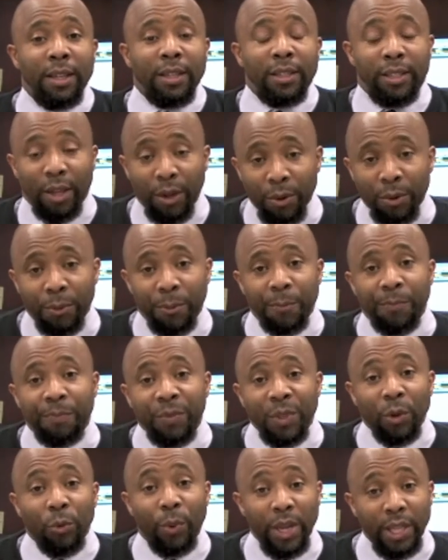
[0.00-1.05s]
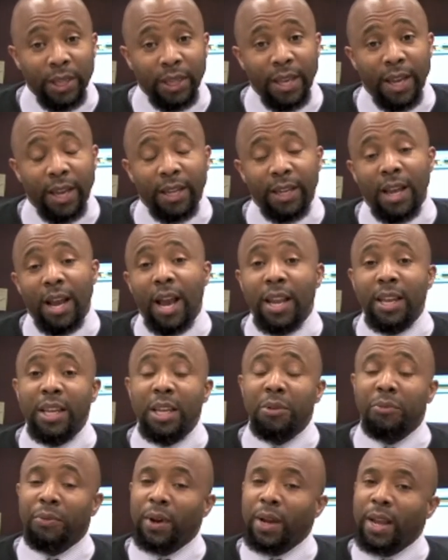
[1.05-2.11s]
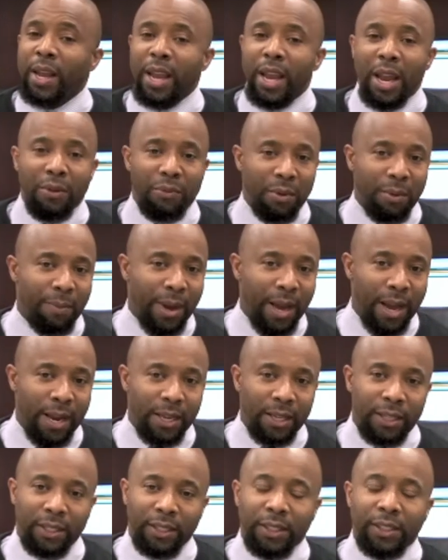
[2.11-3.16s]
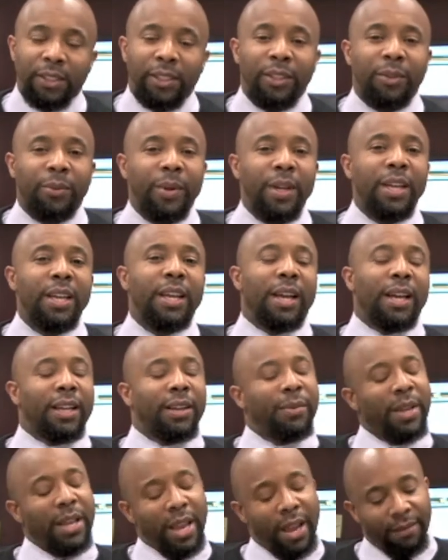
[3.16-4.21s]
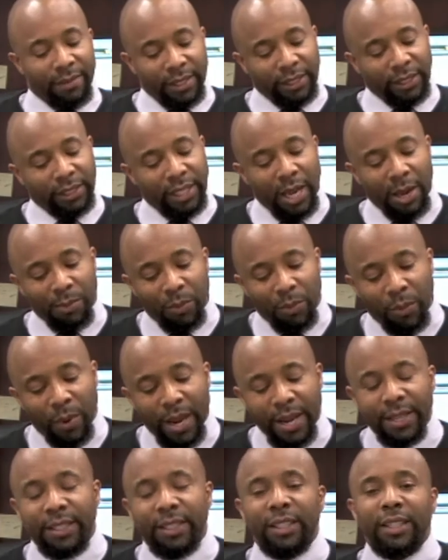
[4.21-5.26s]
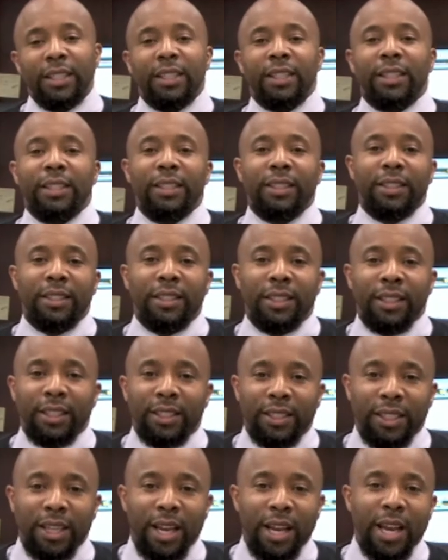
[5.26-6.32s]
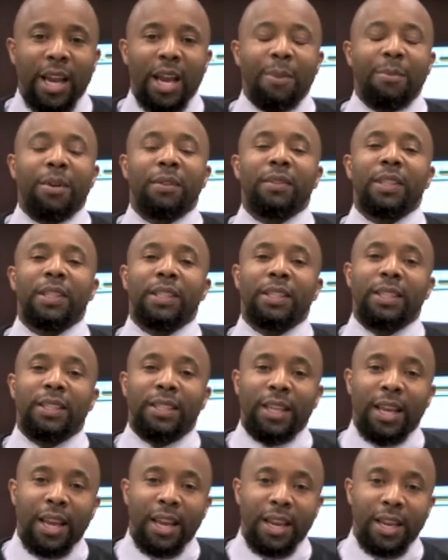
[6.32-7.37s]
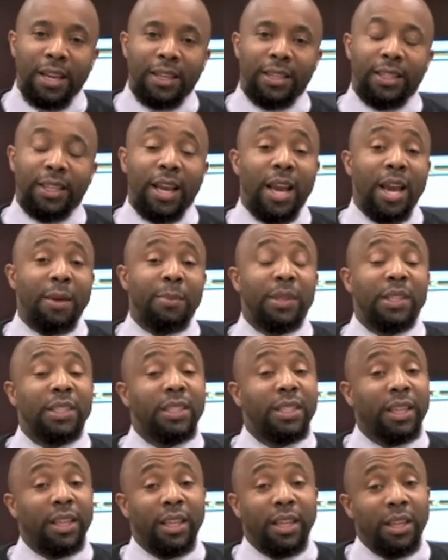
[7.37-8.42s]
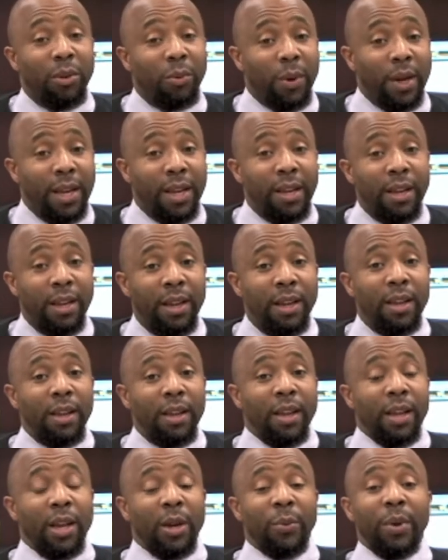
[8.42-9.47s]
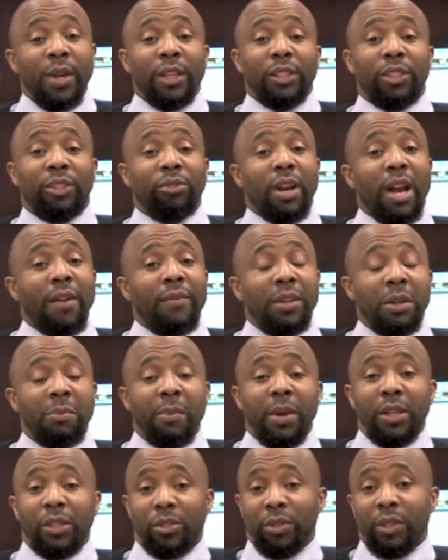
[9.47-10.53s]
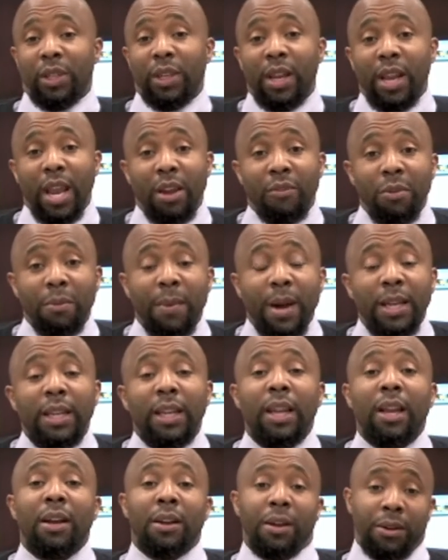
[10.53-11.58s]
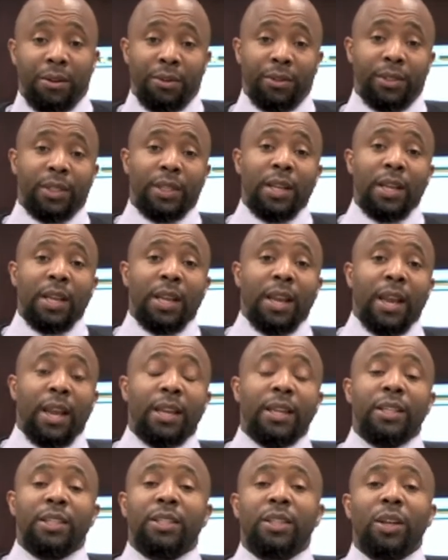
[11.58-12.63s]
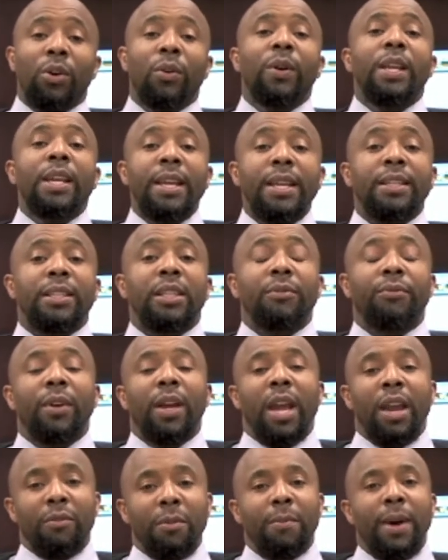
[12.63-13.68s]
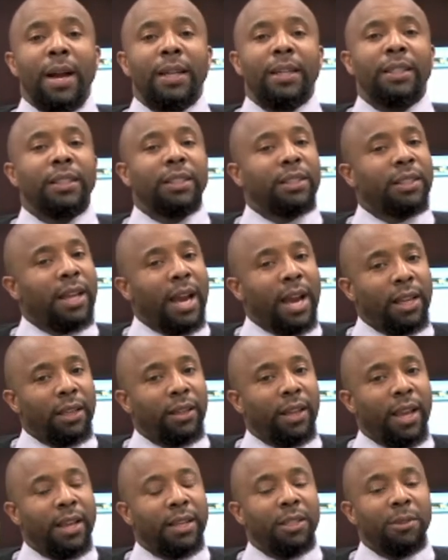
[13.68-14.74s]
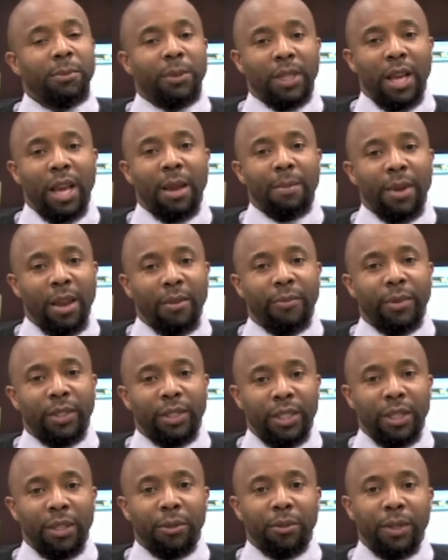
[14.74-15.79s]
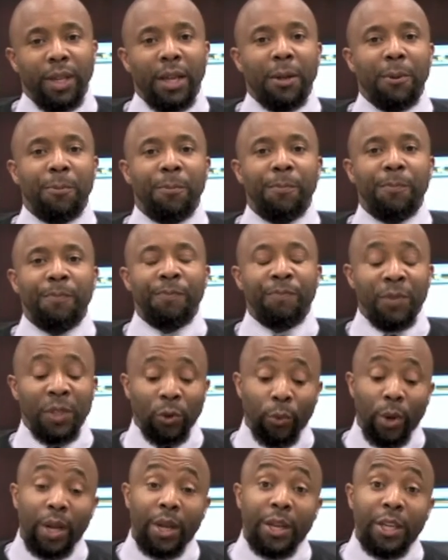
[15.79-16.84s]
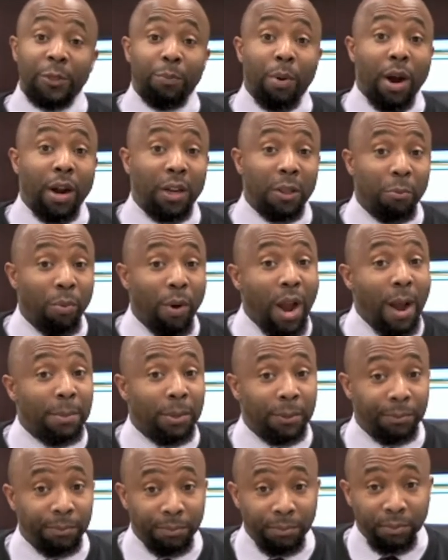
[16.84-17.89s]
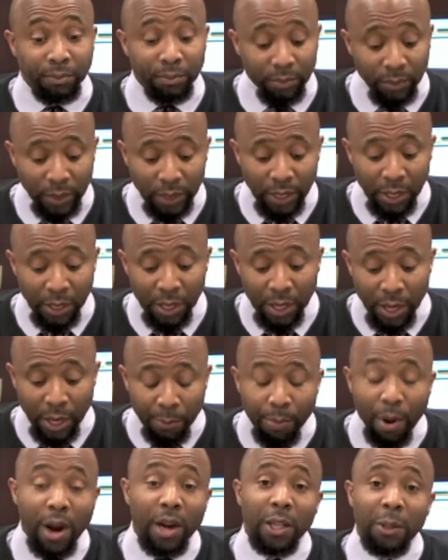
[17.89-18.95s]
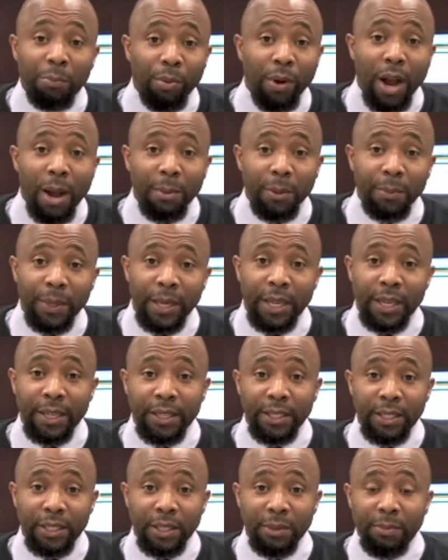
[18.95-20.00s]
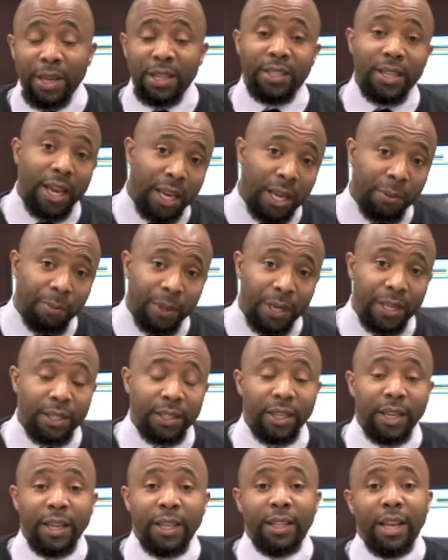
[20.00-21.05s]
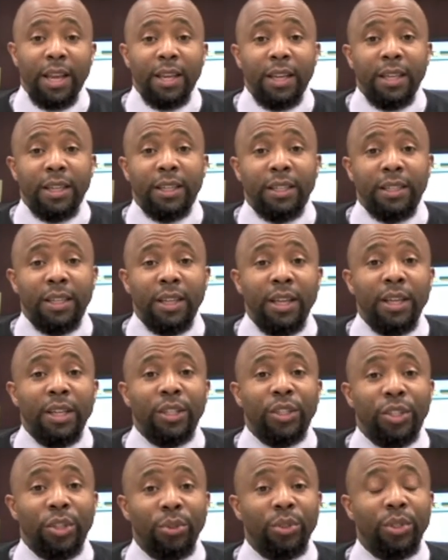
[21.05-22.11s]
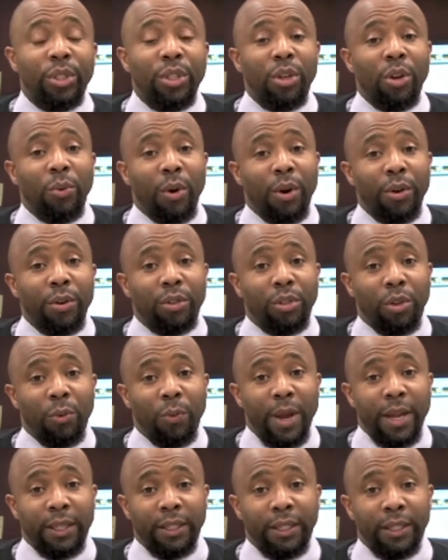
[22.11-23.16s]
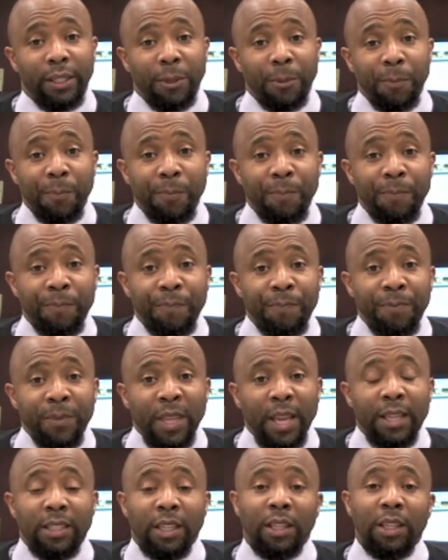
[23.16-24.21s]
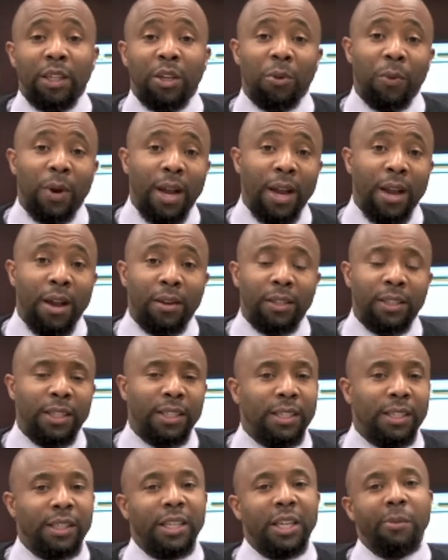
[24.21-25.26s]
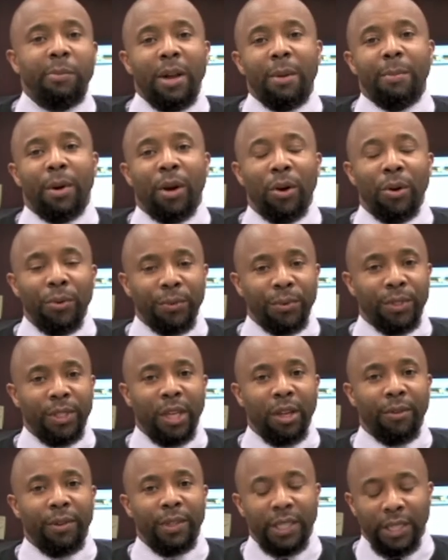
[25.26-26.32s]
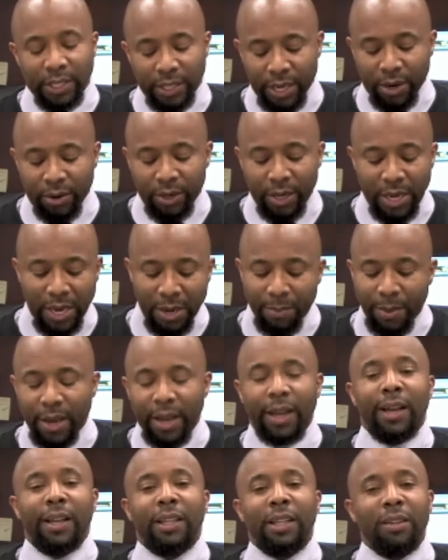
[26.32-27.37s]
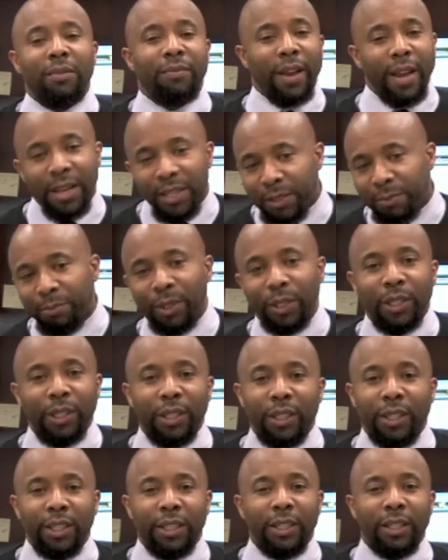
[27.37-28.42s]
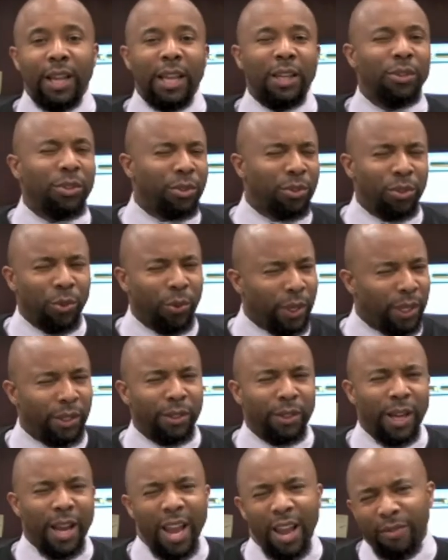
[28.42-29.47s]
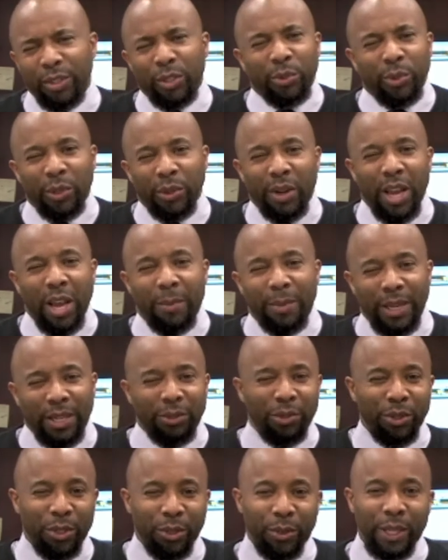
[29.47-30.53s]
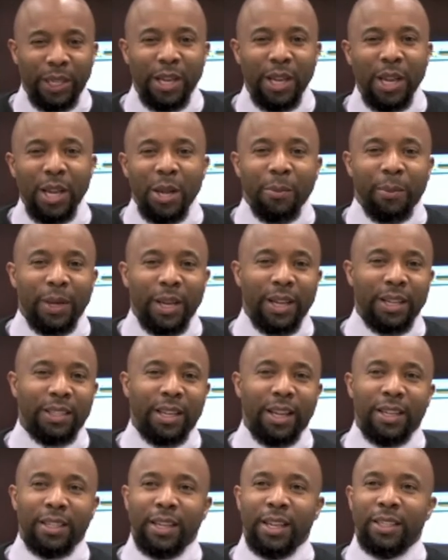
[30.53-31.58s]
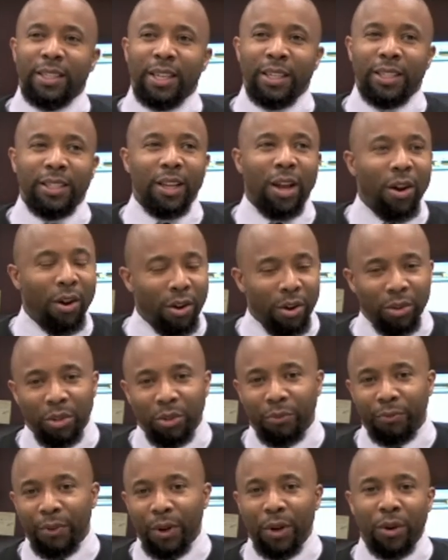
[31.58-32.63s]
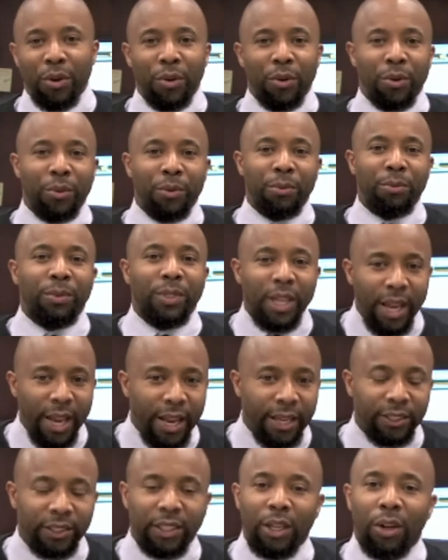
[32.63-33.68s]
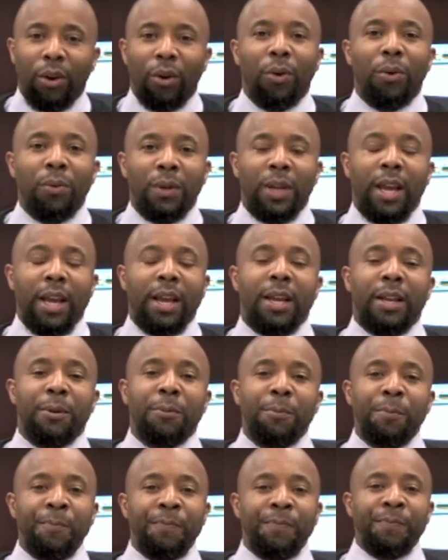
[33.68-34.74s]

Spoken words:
So, with that, I need for everybody, we have to stop wasting the time of the day. Time is ticking away, and we are striving to make sure that everybody learns. And it's so easy for everybody just to allocate some time every single day. Well, here's part of the problem. Part of the problem is my second piece, and that is choosing your words correctly. As I look around I think about my own self, as I stay on email and Facebook, and I don't do Twitter. I have a Twitter account, but I don't do it. But as I talk on the phone, text, the whole nine,